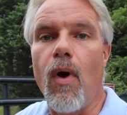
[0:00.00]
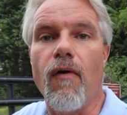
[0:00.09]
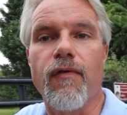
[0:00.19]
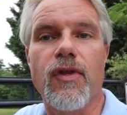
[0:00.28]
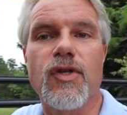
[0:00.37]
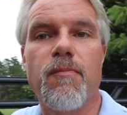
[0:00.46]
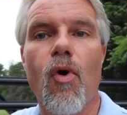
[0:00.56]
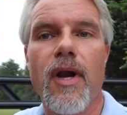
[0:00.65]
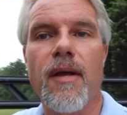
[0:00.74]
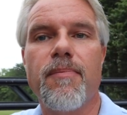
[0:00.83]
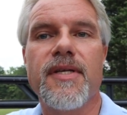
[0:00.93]
Well, for this
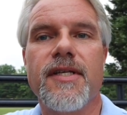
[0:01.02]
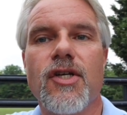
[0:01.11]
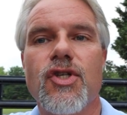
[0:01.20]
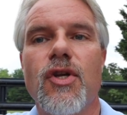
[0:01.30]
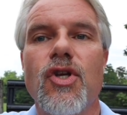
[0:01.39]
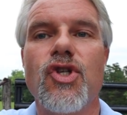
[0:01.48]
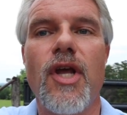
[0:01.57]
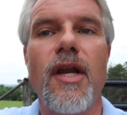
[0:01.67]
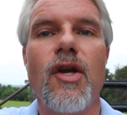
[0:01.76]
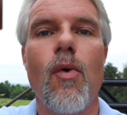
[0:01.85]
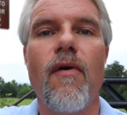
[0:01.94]
morning position, the
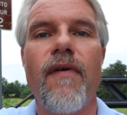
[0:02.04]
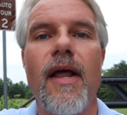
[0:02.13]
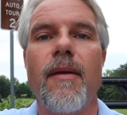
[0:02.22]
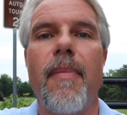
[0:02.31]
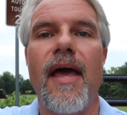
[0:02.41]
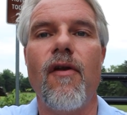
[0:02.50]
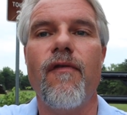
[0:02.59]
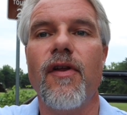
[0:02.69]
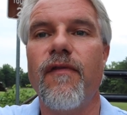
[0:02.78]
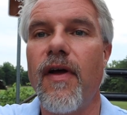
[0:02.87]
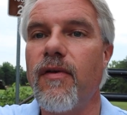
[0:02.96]
Shenandoah Valley
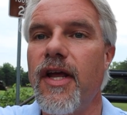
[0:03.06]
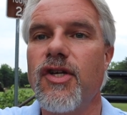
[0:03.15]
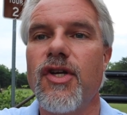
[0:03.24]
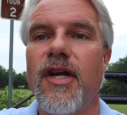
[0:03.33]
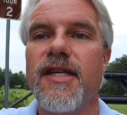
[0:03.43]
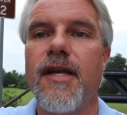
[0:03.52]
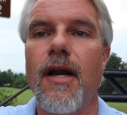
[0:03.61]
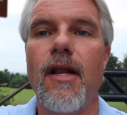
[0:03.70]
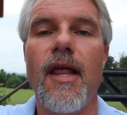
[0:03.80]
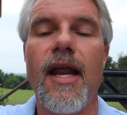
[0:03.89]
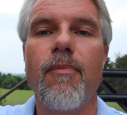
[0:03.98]
Battlefield Foundation has done
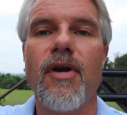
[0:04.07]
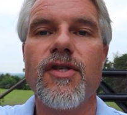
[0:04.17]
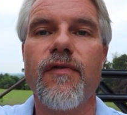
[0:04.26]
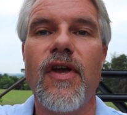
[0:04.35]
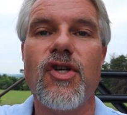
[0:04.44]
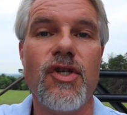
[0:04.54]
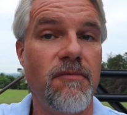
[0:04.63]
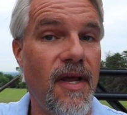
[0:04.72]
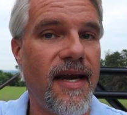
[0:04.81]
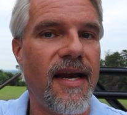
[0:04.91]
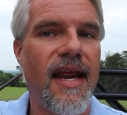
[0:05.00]
a lot of preservation
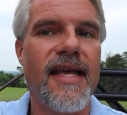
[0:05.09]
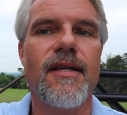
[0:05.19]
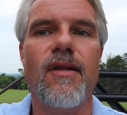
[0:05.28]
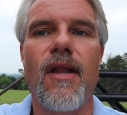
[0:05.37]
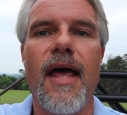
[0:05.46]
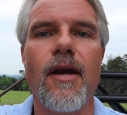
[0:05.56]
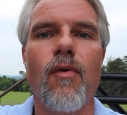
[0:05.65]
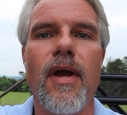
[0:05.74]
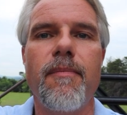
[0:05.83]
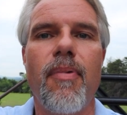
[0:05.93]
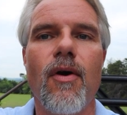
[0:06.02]
and it has a lot of
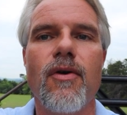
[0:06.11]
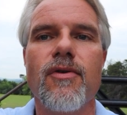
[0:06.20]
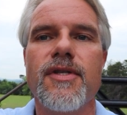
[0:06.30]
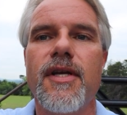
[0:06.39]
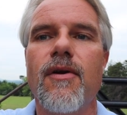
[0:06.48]
great partners